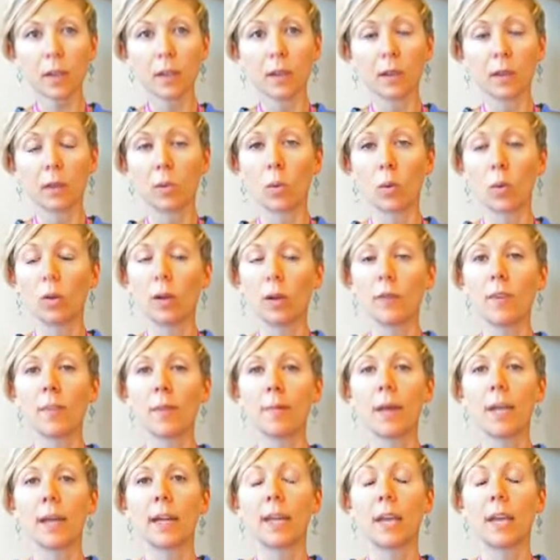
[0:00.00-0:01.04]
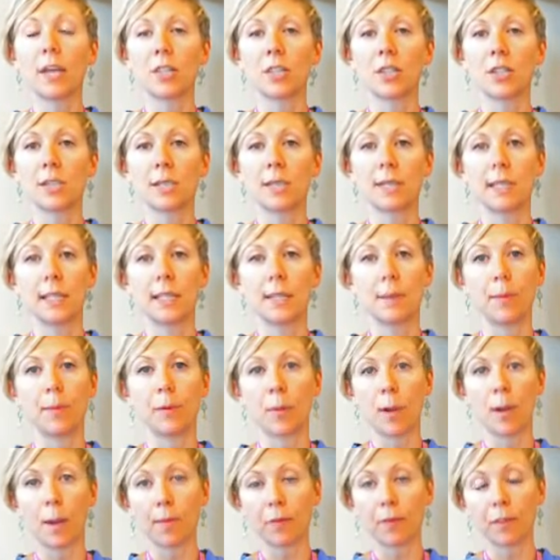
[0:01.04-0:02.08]
The goal of the medication is to keep you
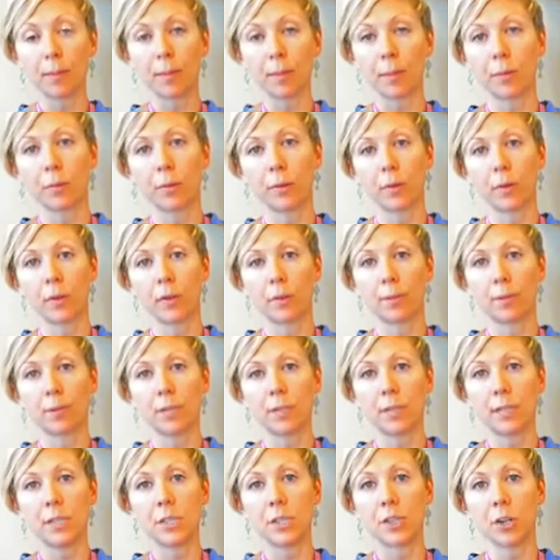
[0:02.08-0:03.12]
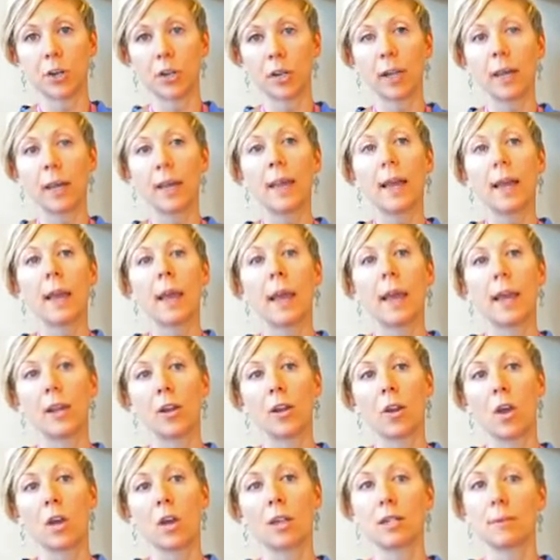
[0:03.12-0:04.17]
comfortable throughout the procedure and
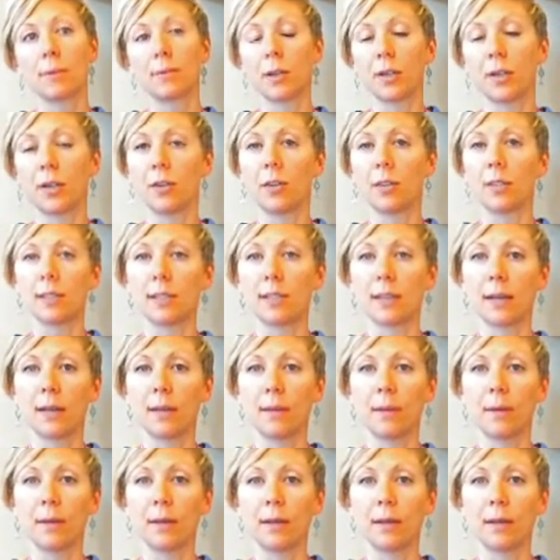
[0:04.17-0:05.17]
not to put you to sleep.